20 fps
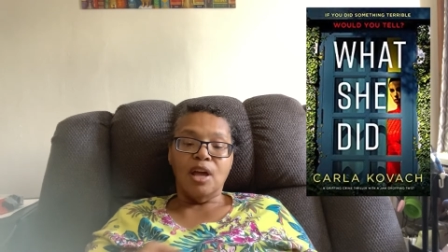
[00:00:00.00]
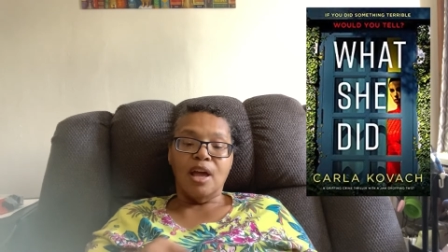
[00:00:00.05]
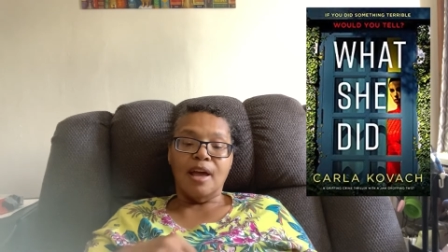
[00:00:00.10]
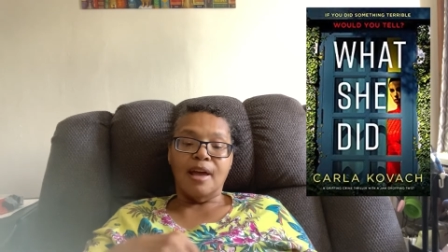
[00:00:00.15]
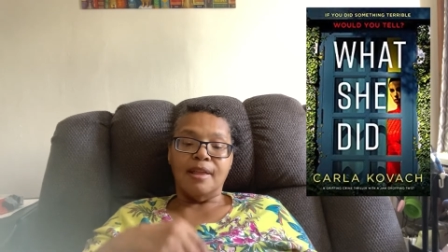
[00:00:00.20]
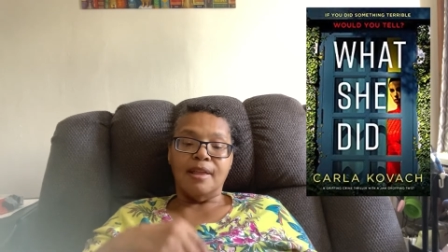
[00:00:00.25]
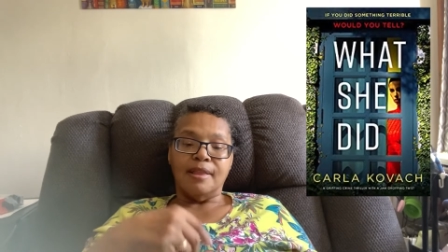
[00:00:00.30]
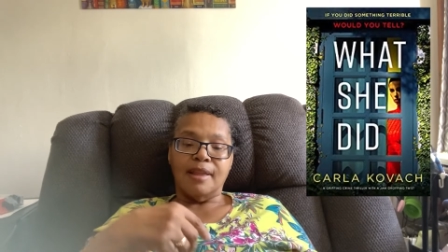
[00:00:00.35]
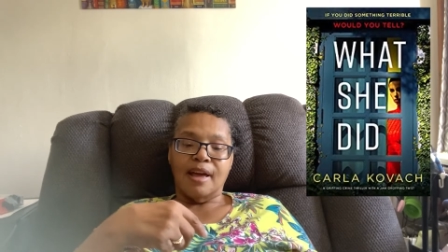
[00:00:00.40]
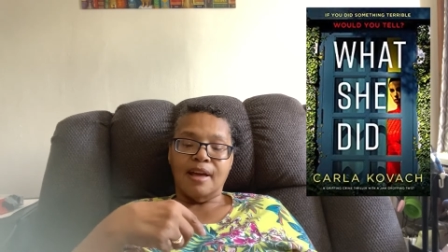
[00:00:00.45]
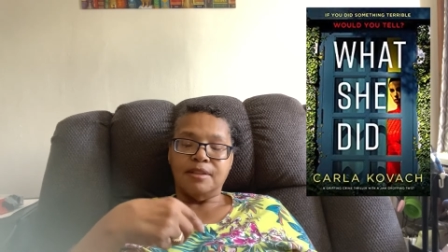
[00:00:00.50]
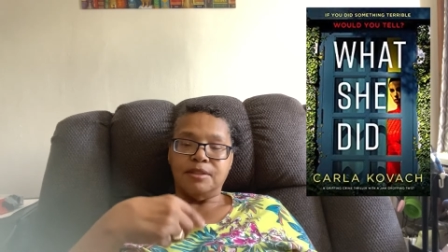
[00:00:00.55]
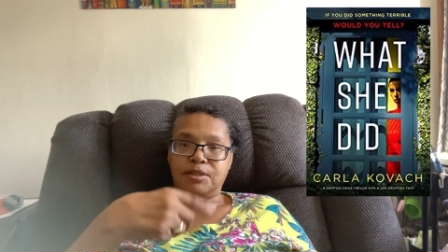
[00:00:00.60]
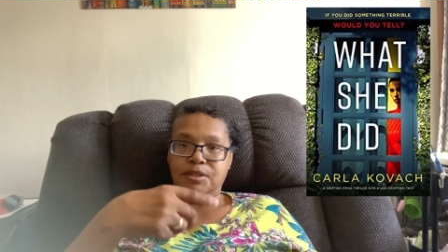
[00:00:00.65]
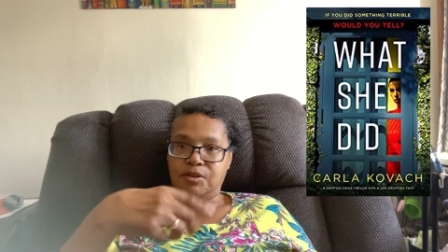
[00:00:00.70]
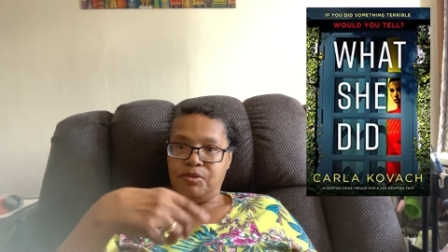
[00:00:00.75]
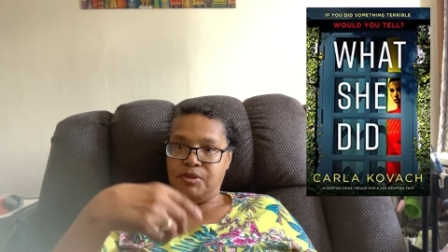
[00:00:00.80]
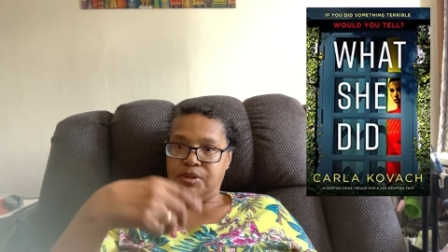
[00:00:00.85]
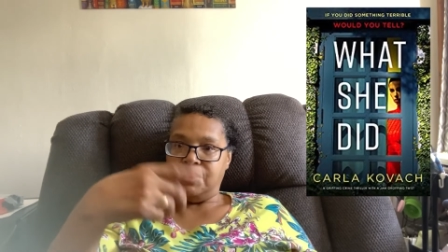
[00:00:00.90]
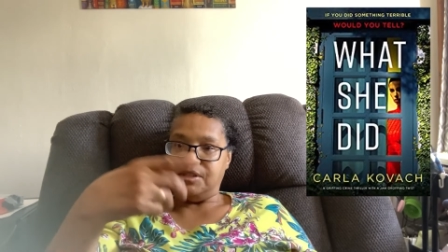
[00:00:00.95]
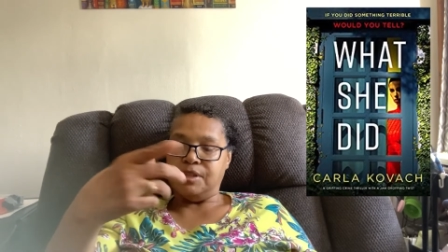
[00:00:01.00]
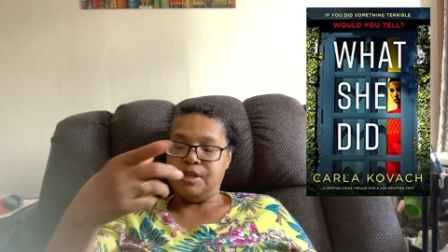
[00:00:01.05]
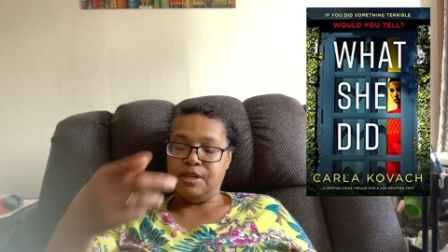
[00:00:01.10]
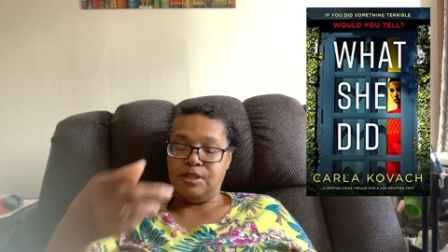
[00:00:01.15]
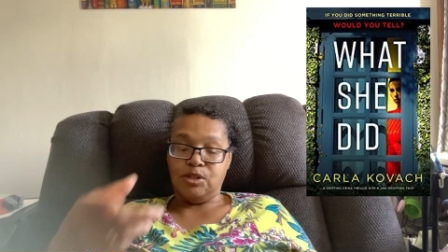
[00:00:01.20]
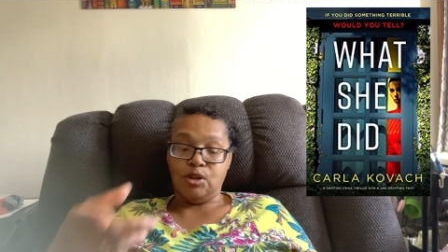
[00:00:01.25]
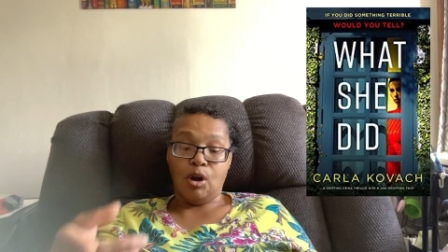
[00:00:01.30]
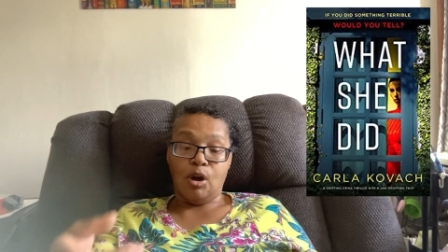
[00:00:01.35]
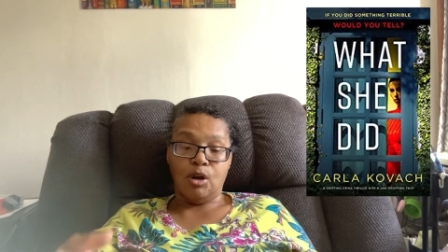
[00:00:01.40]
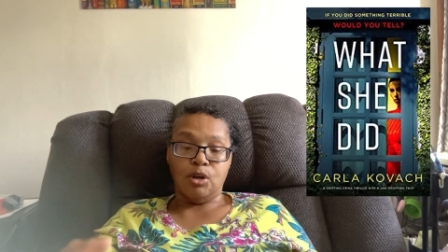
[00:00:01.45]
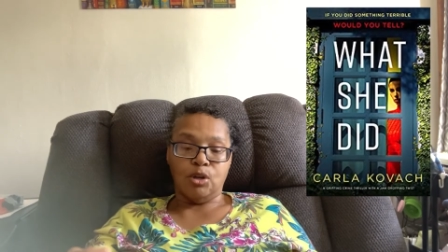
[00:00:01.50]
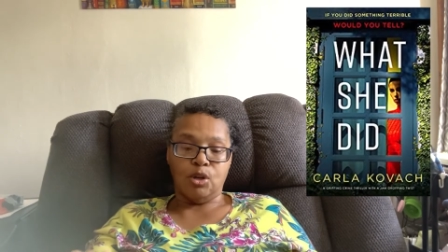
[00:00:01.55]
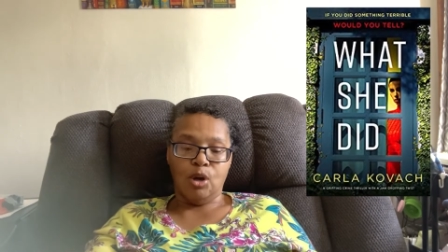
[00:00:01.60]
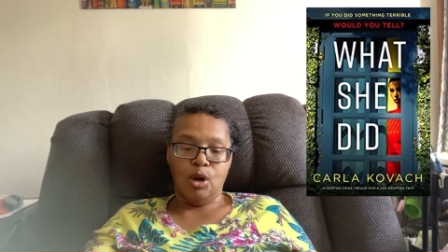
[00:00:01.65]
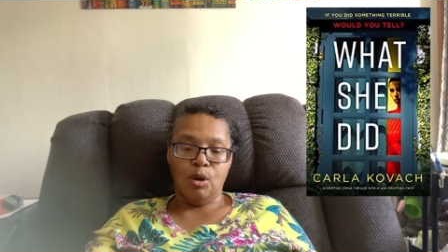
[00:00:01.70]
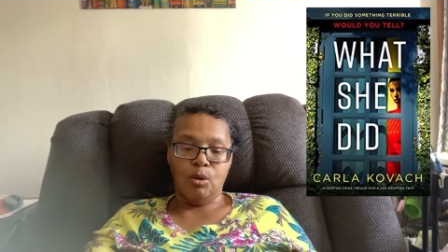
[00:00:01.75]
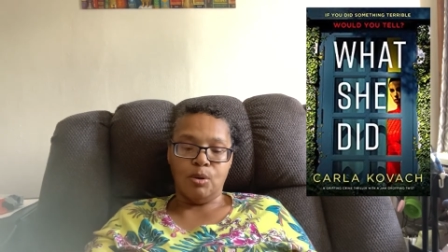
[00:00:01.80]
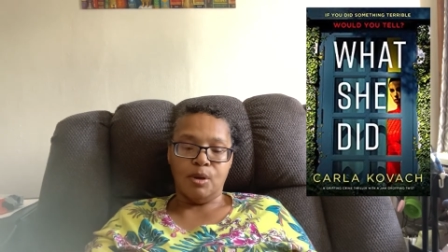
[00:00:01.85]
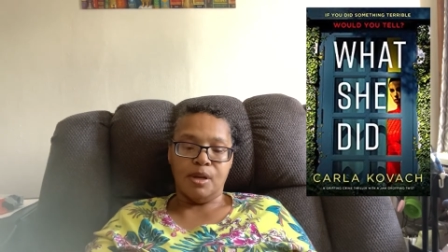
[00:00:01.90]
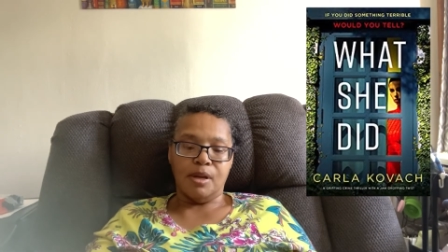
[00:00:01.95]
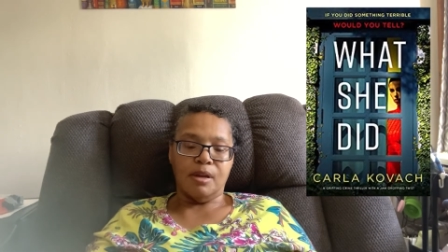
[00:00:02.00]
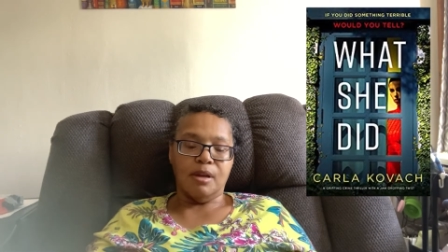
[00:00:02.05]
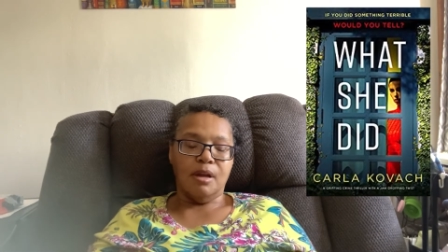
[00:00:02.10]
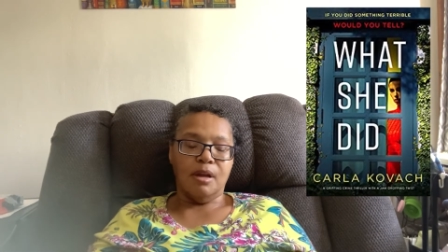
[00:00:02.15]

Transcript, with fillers: and that series is ongoing.